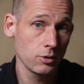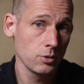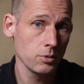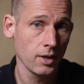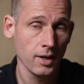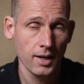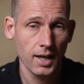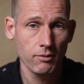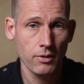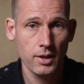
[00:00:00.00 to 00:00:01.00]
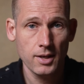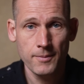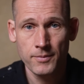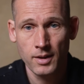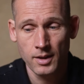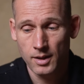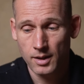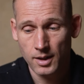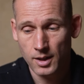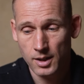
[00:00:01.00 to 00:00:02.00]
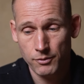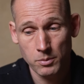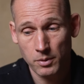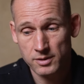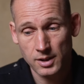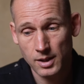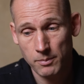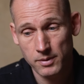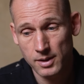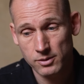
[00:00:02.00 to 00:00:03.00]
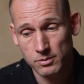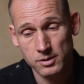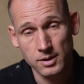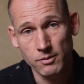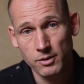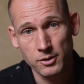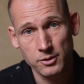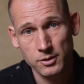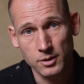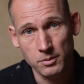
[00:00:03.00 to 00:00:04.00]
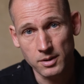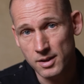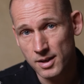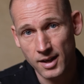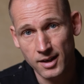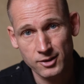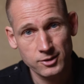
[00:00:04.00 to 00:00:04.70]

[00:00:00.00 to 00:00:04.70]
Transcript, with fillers: do everything uh, if you want to set up these receivers with the NX